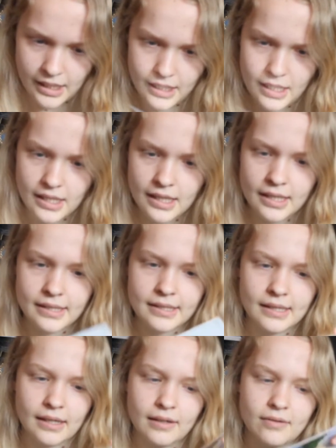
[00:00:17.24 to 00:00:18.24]
Here
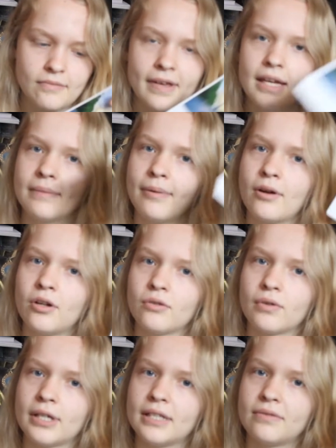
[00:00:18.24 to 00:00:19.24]
is a fake
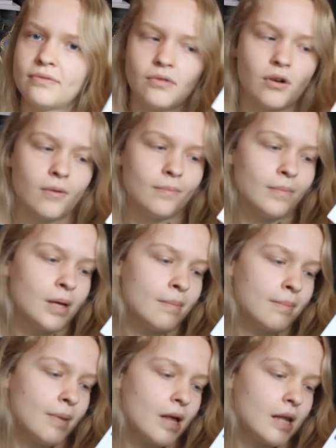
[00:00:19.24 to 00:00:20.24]
Polaroid from
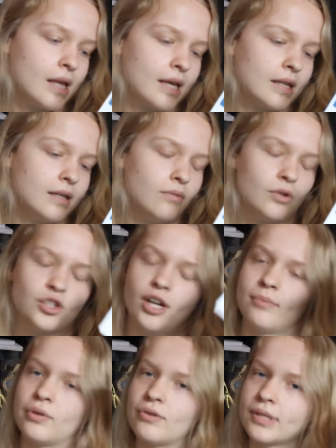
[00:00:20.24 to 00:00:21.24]
Berlin, which
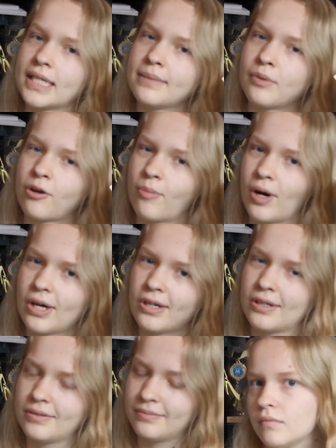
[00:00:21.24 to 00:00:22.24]
I'm using as a
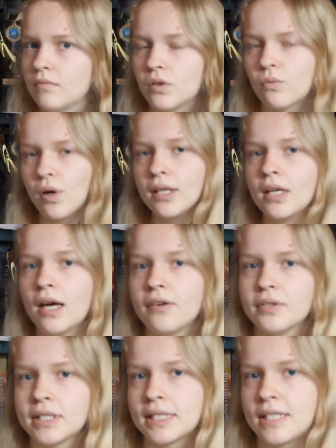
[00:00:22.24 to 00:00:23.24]
bookmark. When I
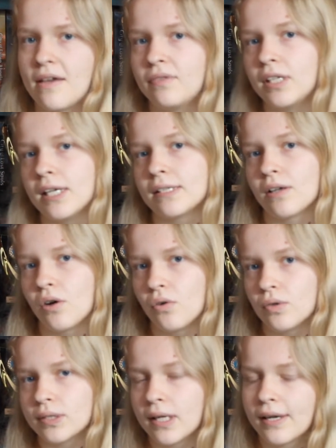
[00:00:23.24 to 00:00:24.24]
was 7 years
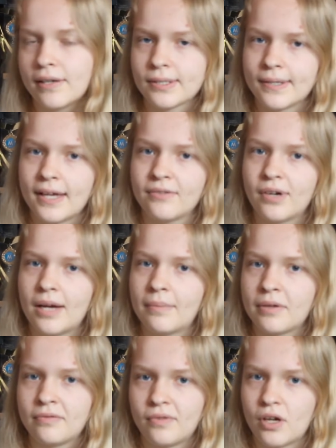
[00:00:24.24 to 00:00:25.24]
old, I started writing
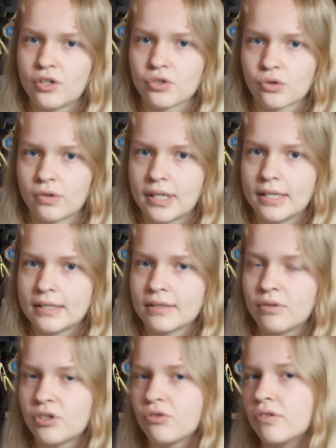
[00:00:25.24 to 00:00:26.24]
my first stories,
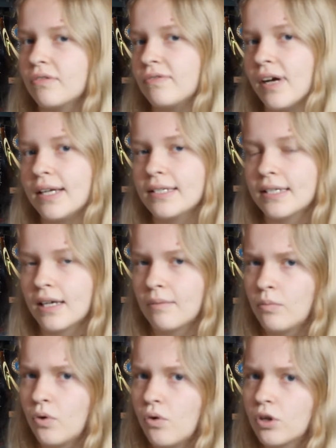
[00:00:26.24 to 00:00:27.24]
which were finding a
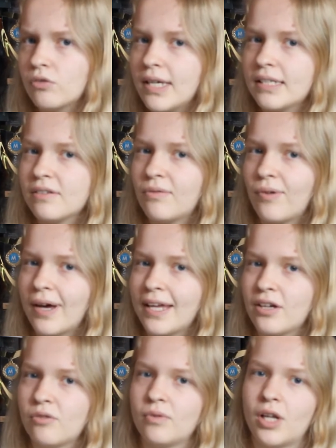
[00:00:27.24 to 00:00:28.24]
more creative
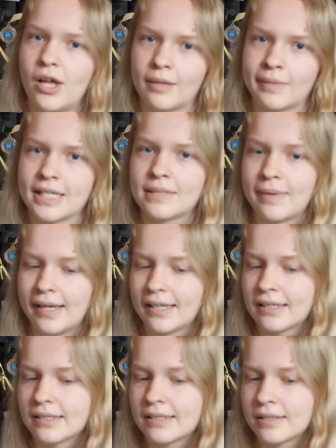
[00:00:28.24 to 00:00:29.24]
way of learning my
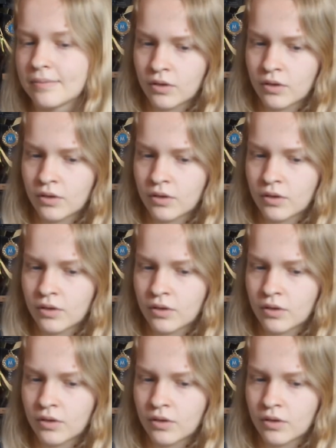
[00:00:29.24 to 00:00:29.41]
spellings.